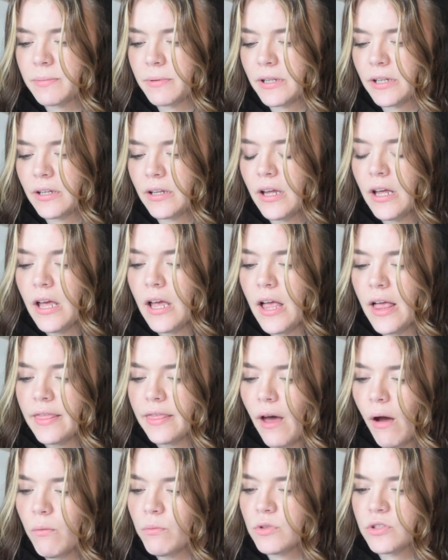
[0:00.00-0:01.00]
but
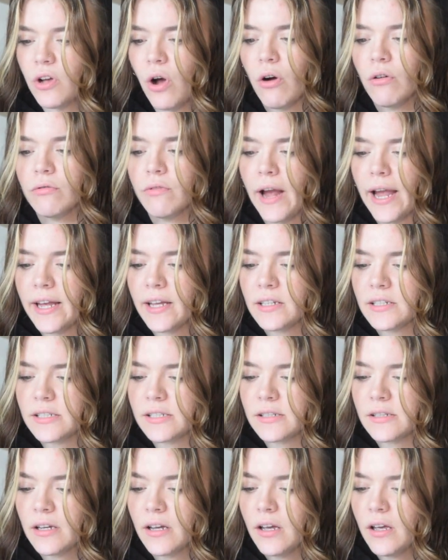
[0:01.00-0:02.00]
that one was
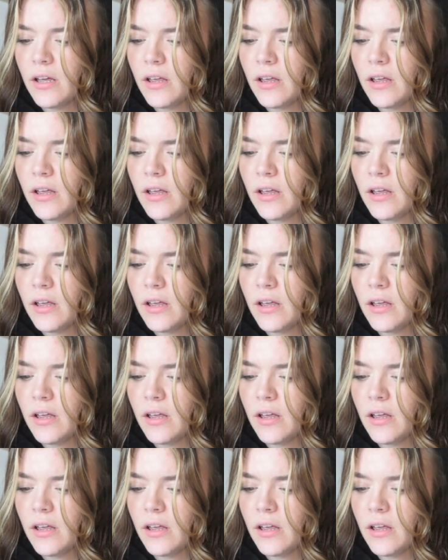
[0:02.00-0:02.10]
alright.